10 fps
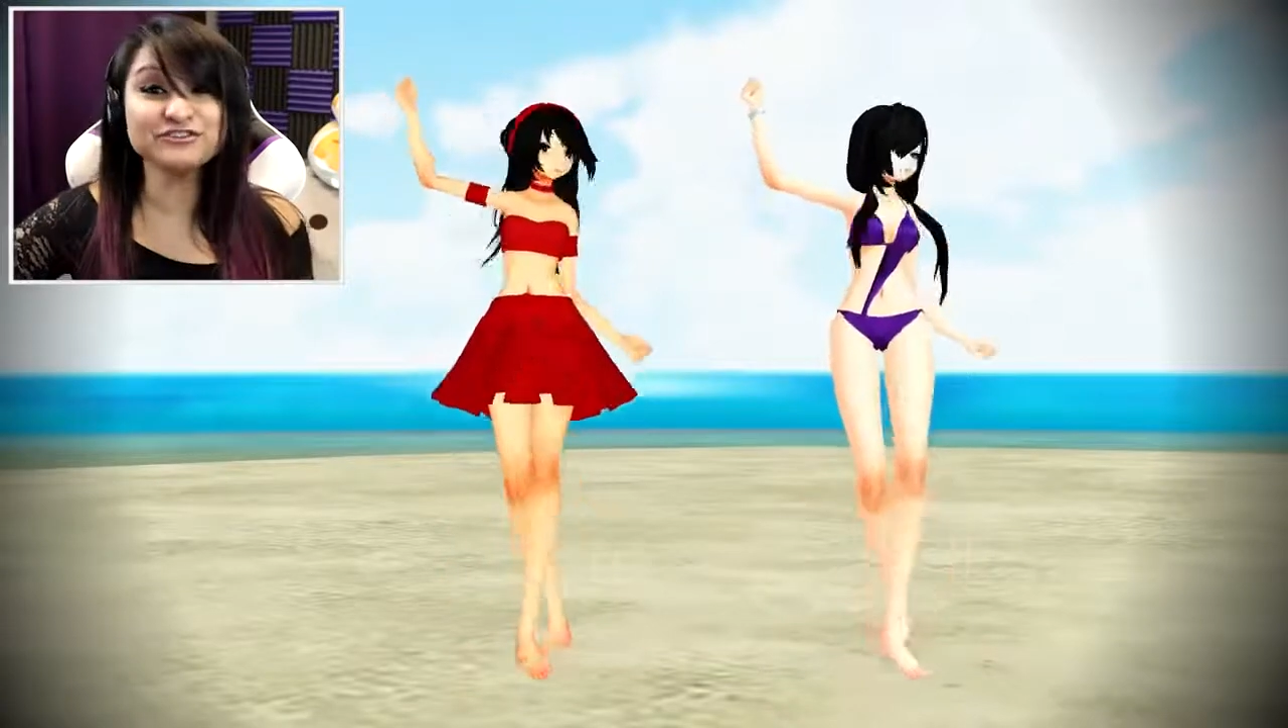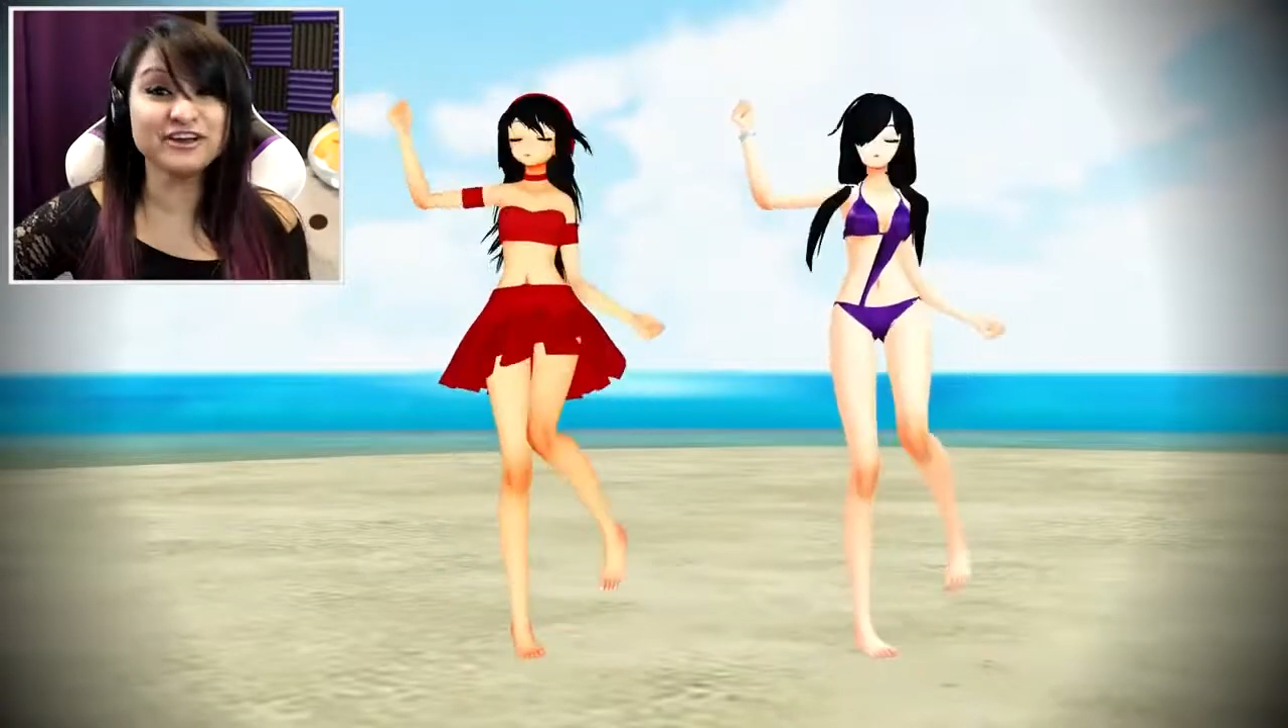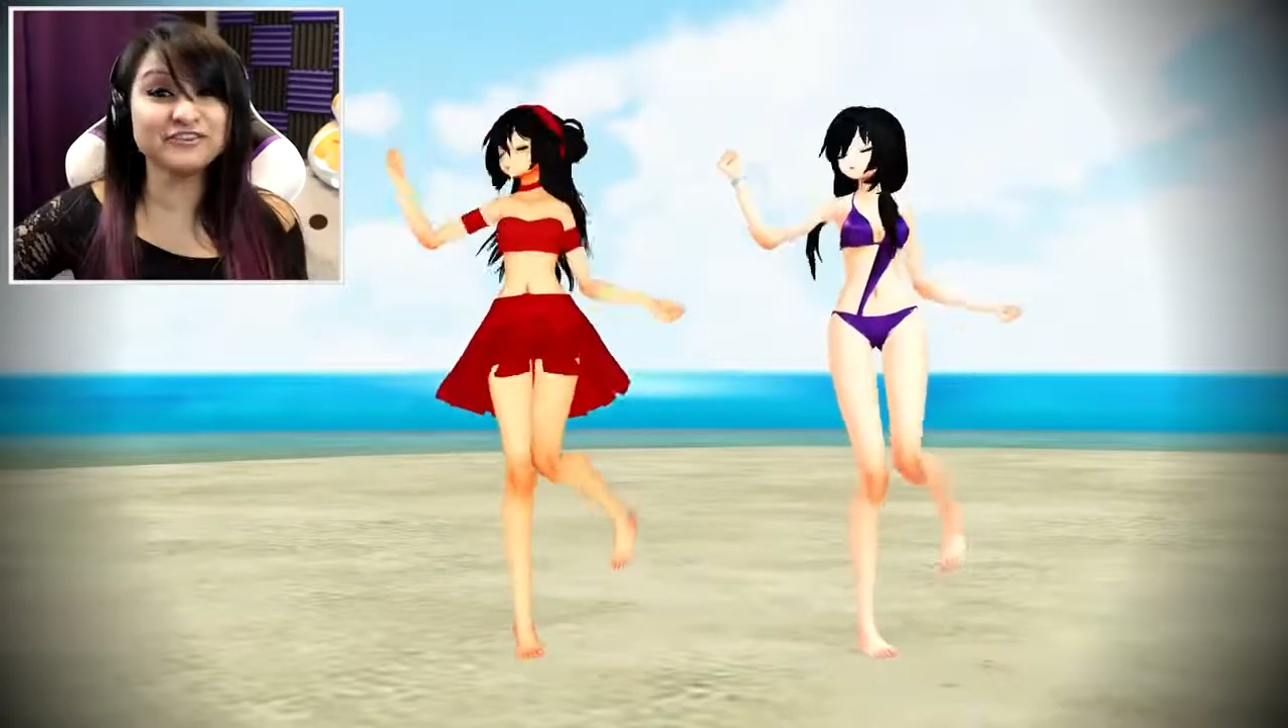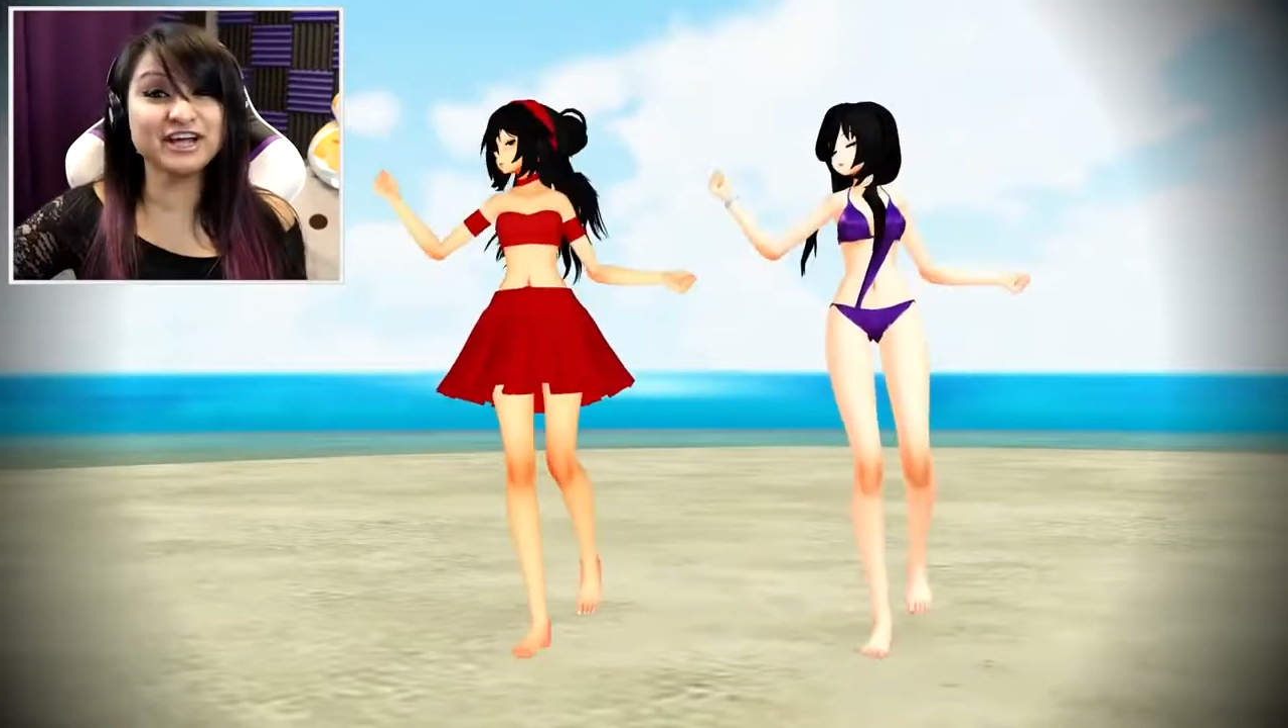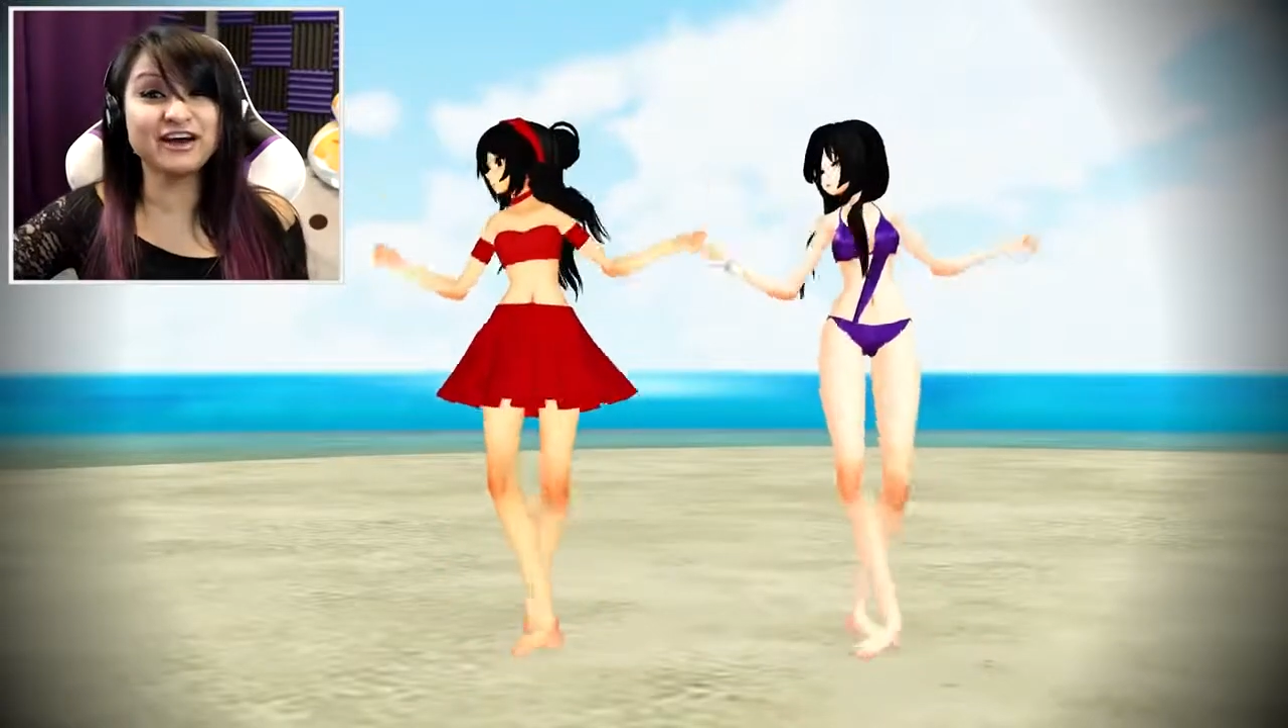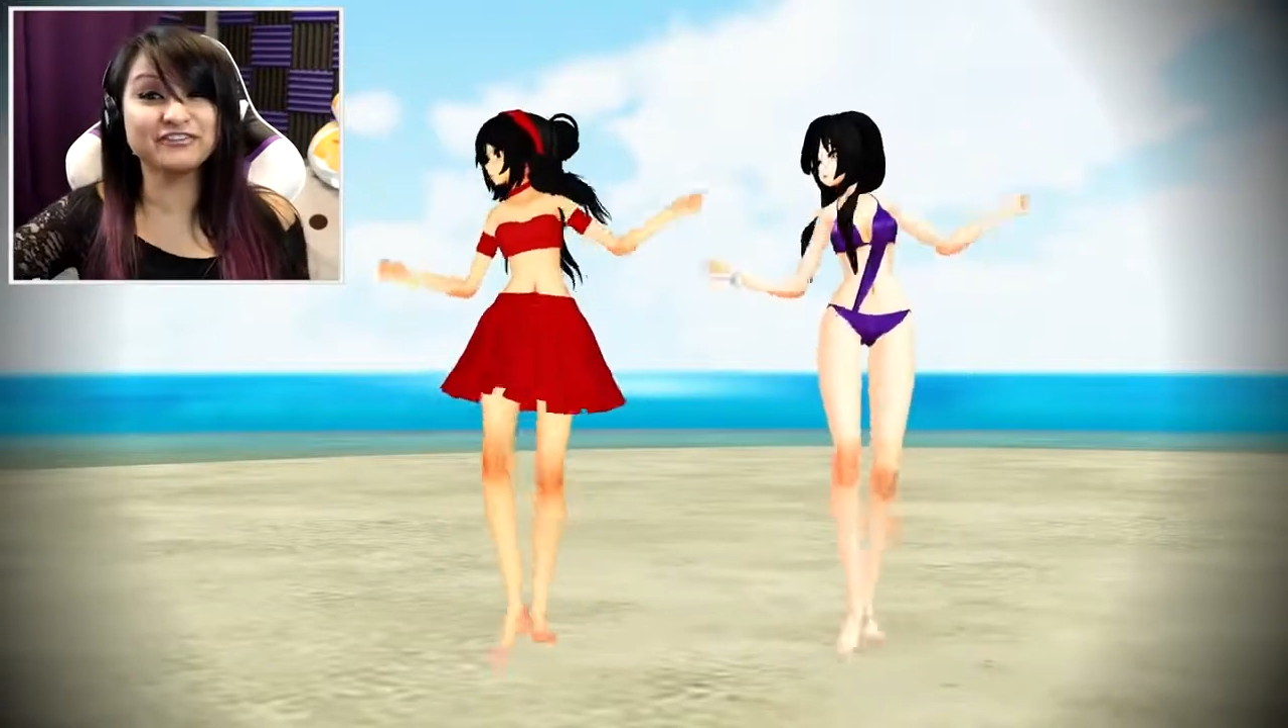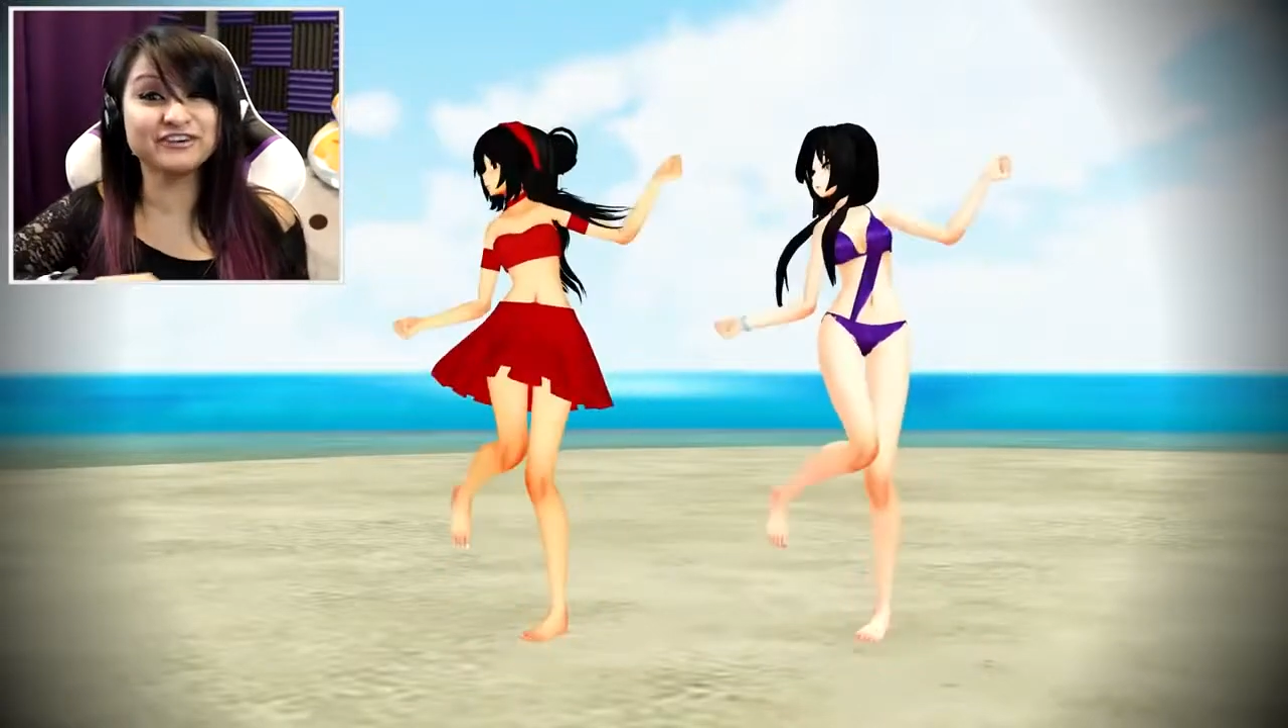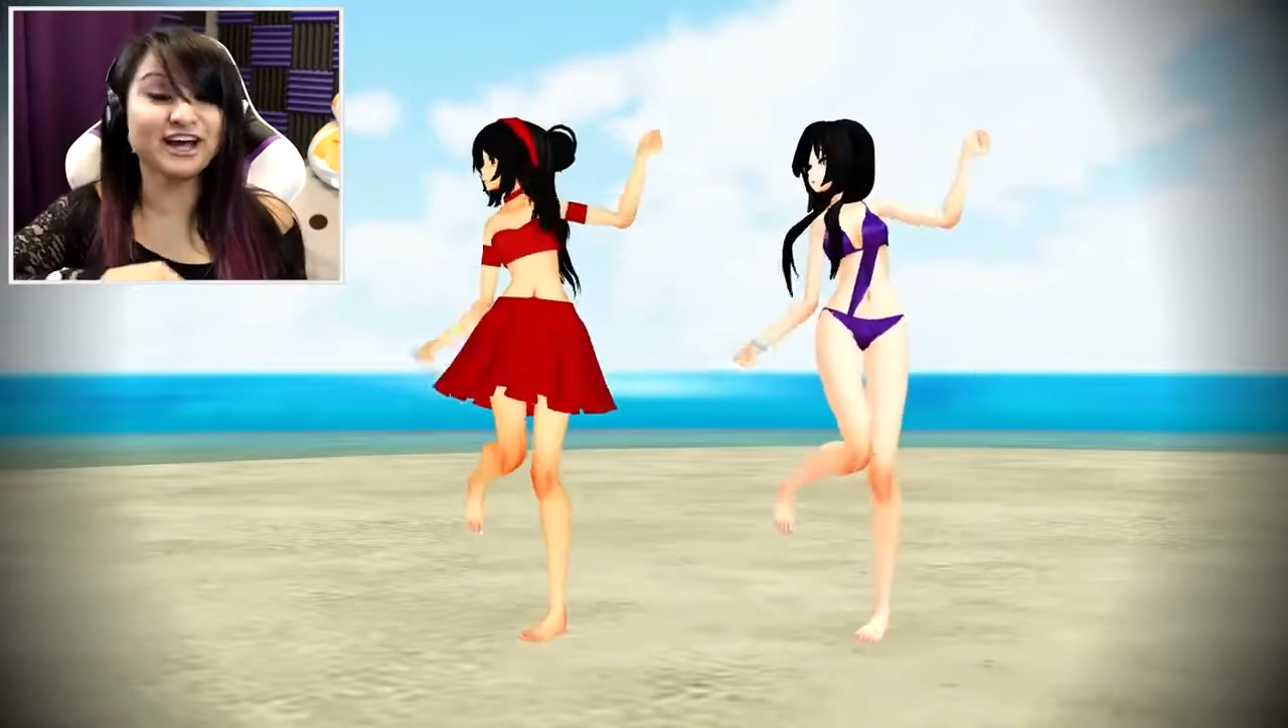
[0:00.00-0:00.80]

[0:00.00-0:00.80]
favorite outfit?